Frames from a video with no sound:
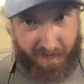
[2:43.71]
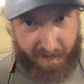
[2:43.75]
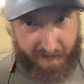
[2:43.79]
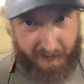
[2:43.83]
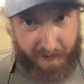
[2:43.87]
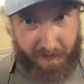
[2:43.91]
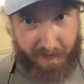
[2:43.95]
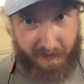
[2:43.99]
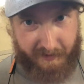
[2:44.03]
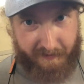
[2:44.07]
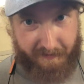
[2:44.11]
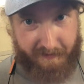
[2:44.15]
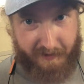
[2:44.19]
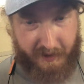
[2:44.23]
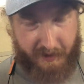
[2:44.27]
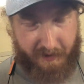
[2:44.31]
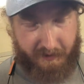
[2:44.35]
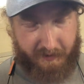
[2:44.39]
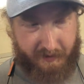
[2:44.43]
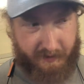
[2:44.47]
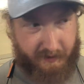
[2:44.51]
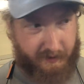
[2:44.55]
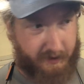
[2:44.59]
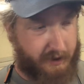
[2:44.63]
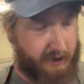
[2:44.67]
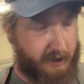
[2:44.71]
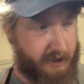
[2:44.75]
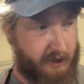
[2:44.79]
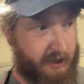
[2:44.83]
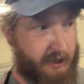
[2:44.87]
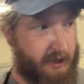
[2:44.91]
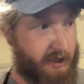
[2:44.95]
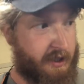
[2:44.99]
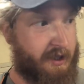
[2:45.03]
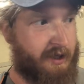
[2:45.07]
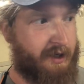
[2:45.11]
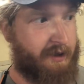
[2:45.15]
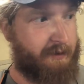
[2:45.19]
Do one of those.
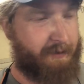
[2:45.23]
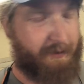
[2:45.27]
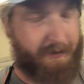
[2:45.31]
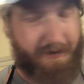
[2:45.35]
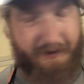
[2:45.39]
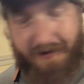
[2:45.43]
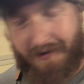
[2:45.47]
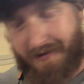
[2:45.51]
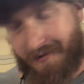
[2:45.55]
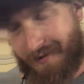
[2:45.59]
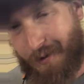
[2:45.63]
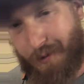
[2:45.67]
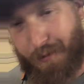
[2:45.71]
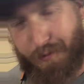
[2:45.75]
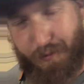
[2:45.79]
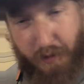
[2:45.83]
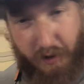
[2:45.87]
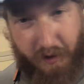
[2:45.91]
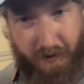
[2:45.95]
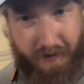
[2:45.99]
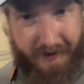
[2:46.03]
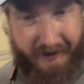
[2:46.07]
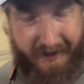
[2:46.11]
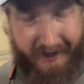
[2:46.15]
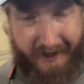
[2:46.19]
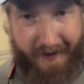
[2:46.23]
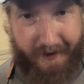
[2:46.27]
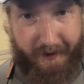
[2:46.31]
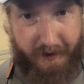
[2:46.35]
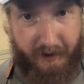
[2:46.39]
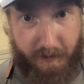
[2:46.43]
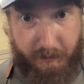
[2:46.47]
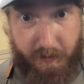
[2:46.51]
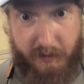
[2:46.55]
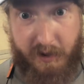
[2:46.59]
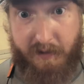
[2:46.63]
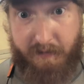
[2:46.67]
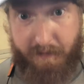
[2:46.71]
Well, don't pull it that
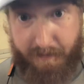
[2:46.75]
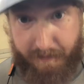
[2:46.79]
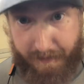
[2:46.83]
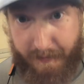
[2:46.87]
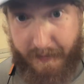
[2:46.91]
hard, but